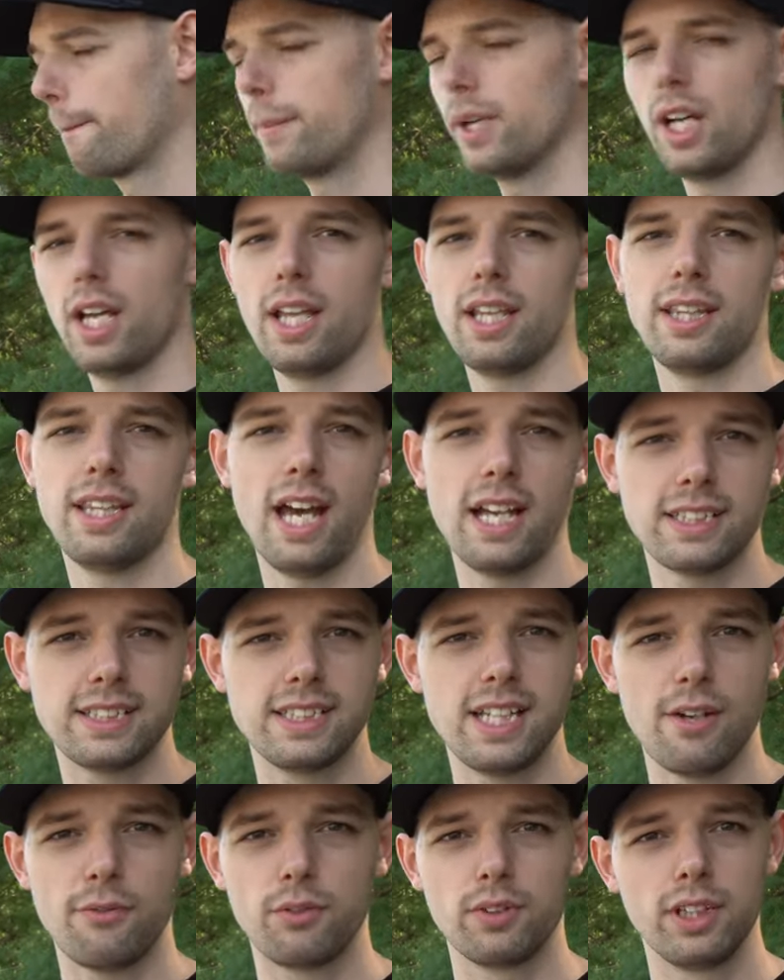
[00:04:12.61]
but that's
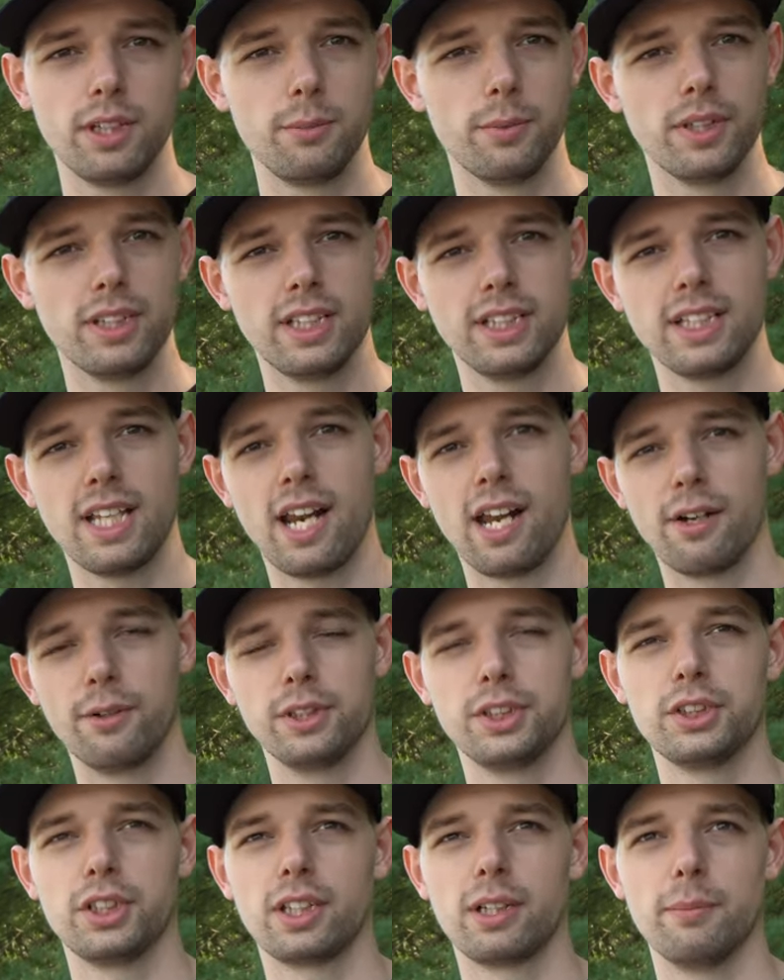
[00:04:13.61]
definitely one thing that I
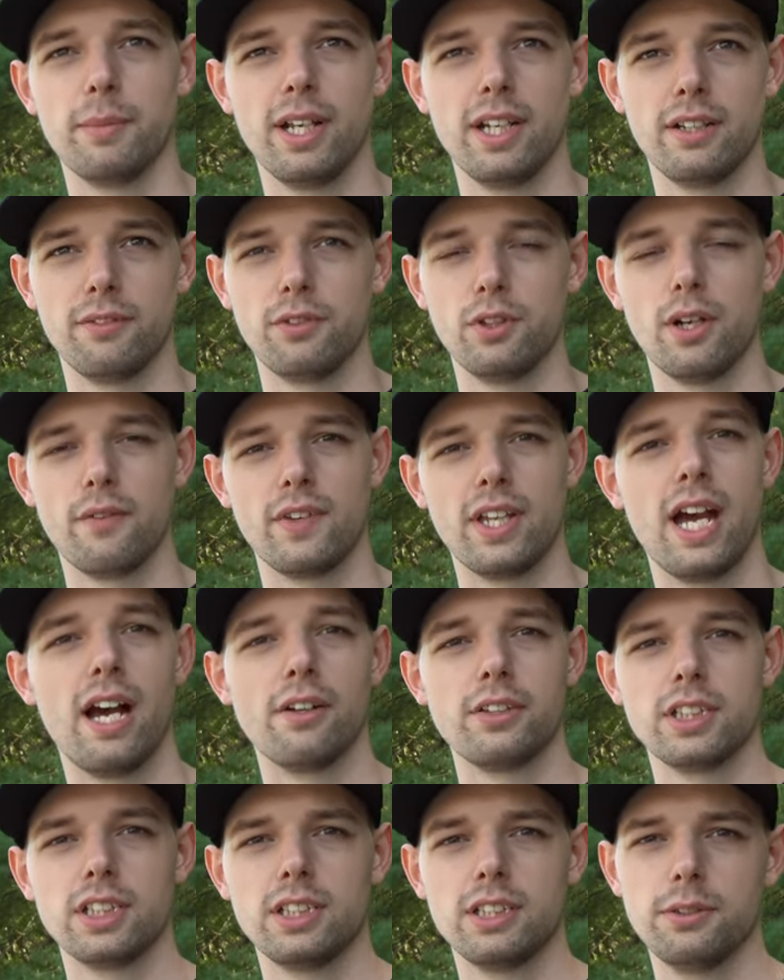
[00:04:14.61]
always recommend if you have the
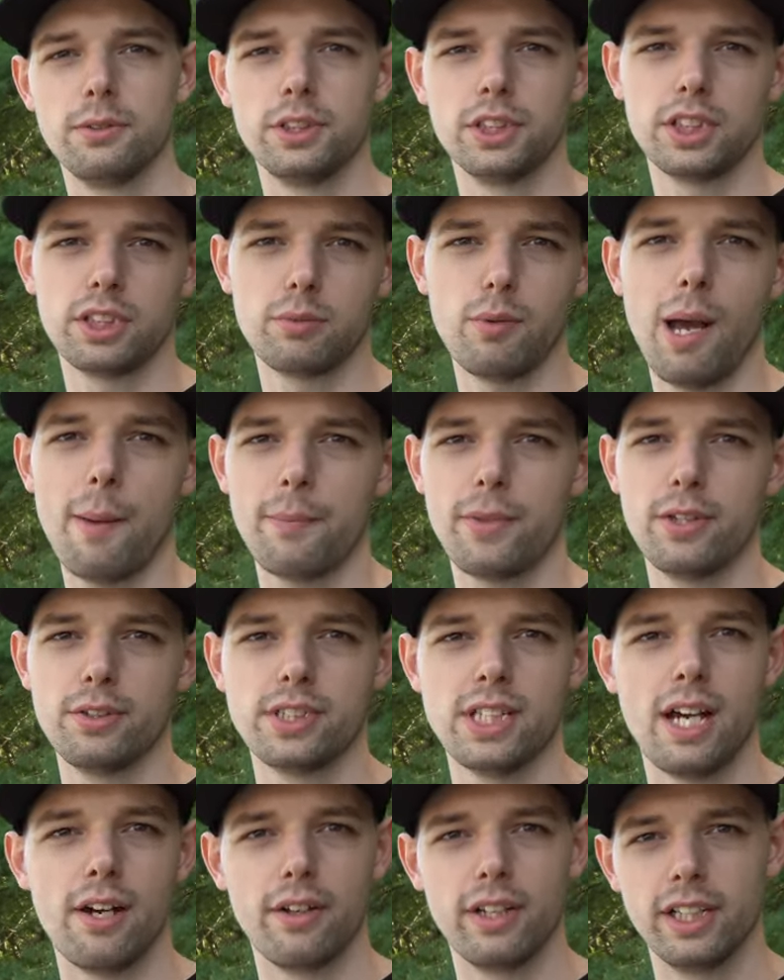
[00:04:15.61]
altitude just swap
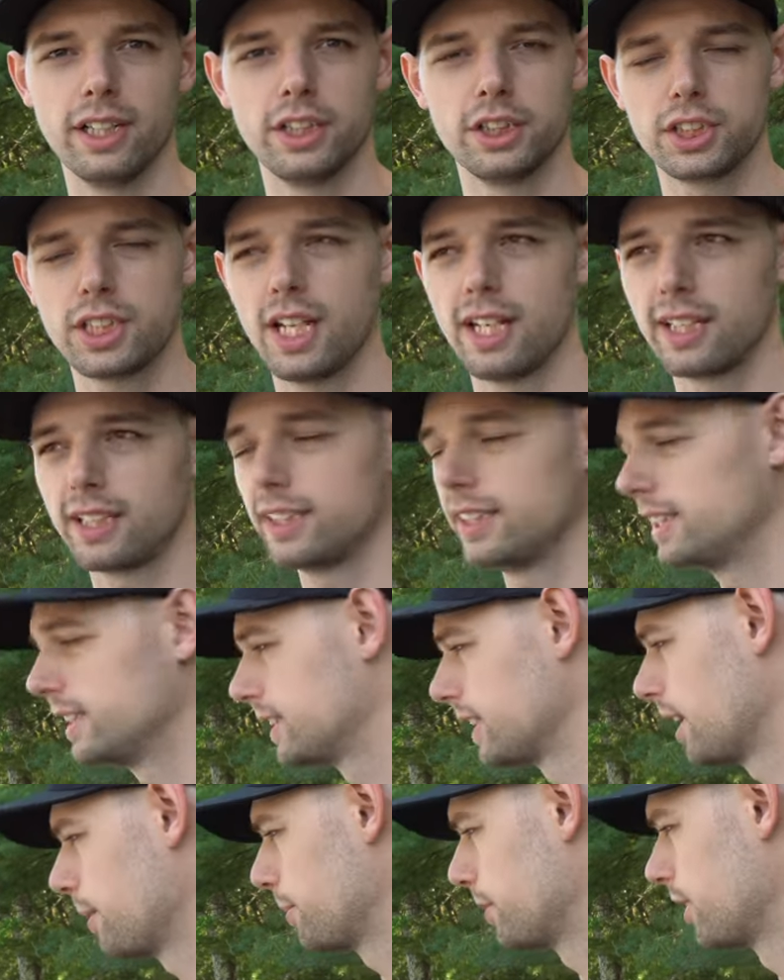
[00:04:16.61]
those out and it just kind of
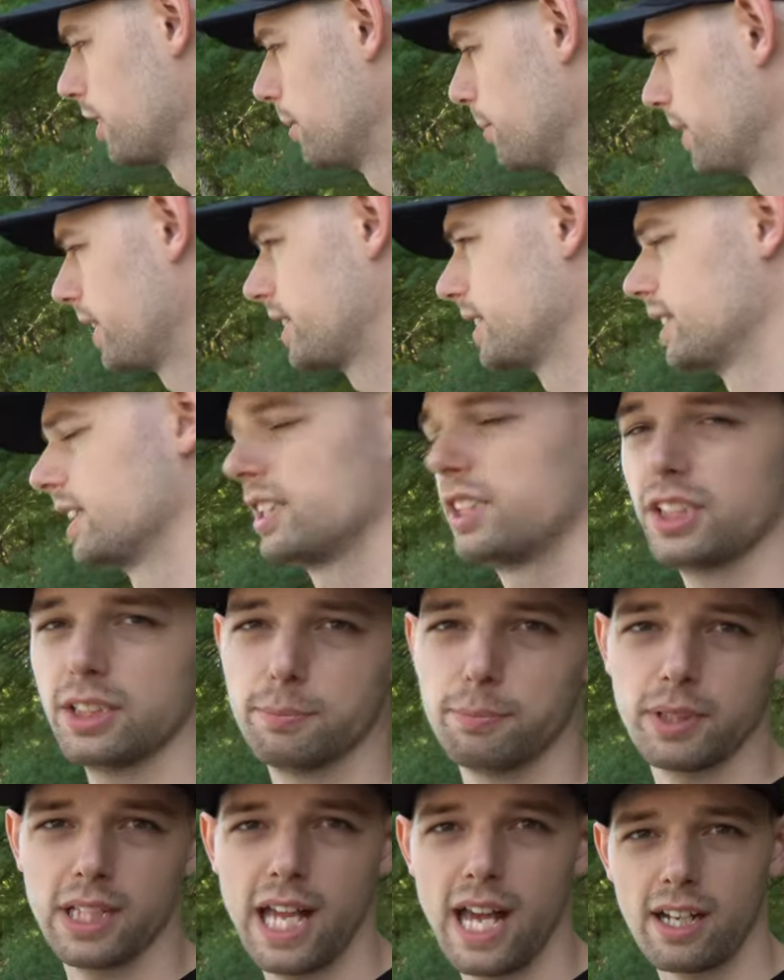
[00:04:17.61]
cleans it up a little bit because it's
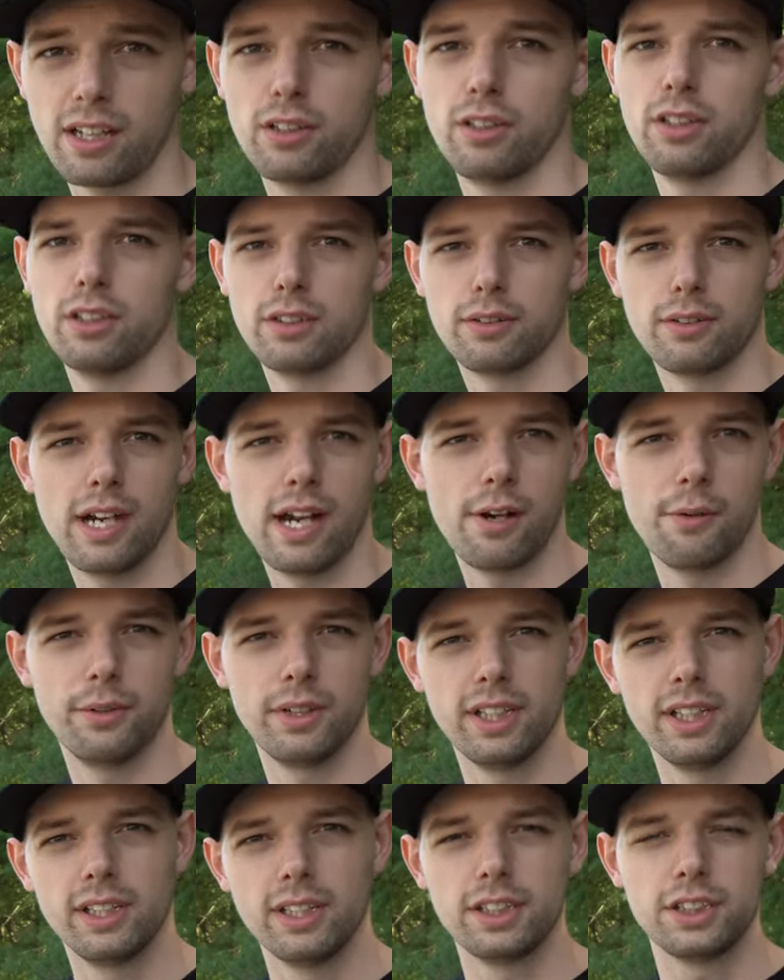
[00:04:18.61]
just black all
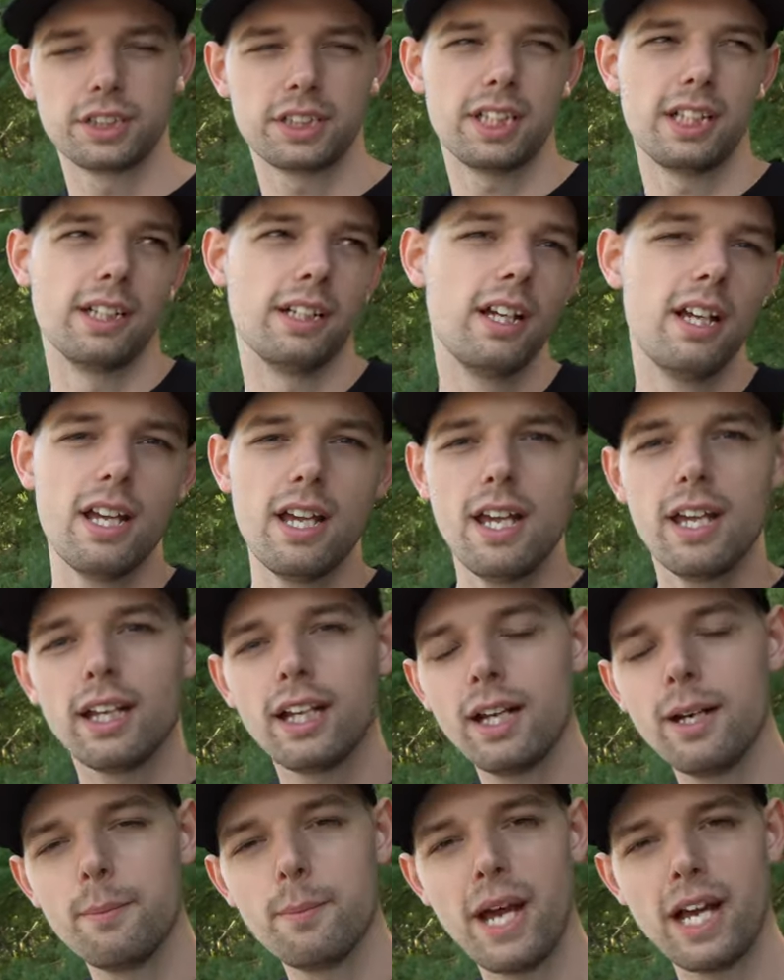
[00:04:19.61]
around and just kind of
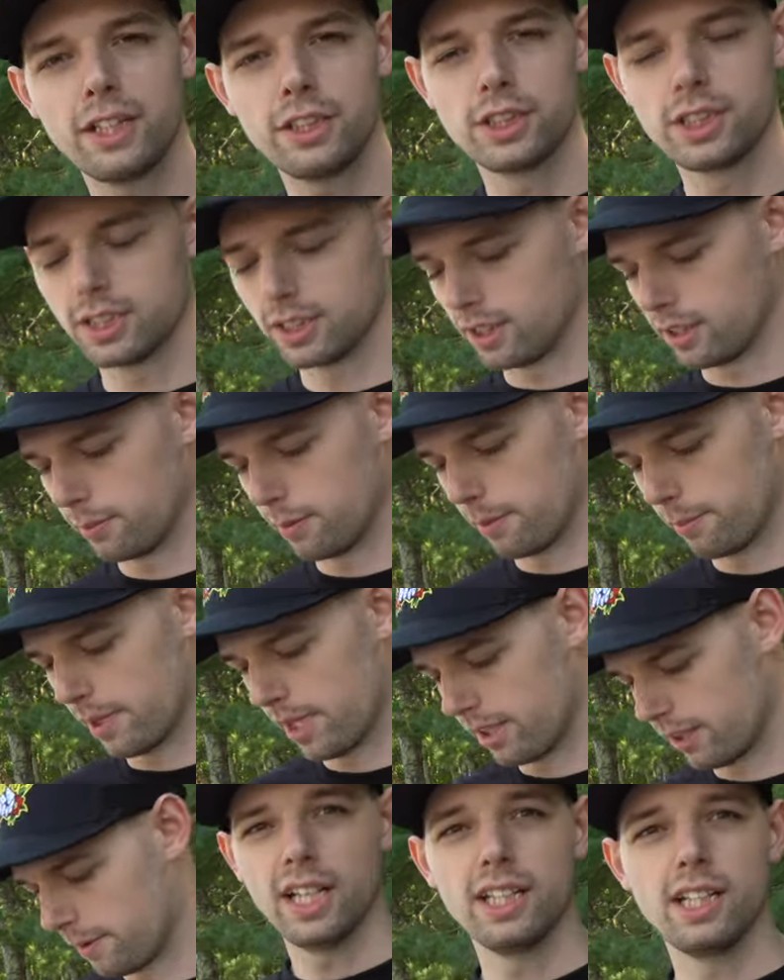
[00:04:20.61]
kind of matches a little bit
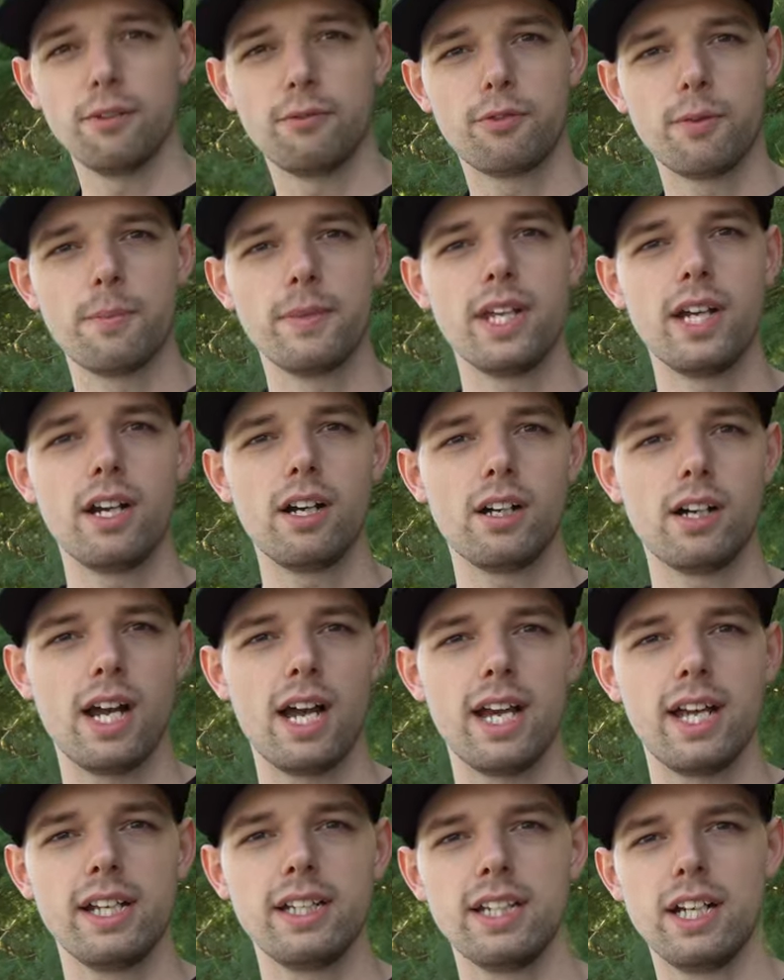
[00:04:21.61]
better and then from there
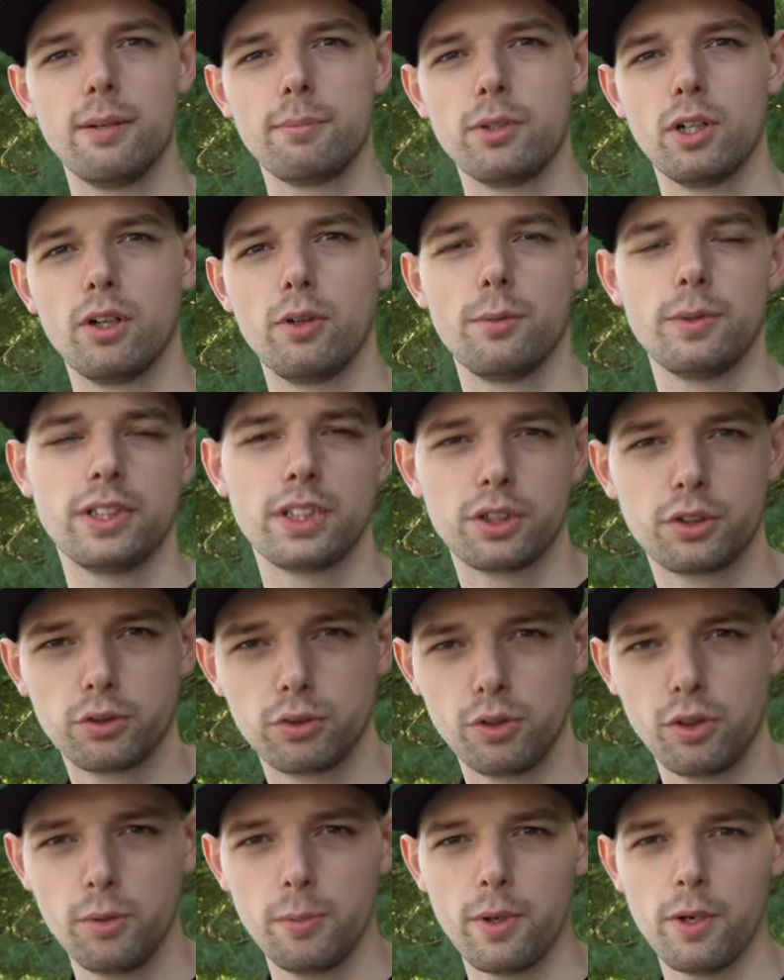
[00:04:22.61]
I ended up going with the crew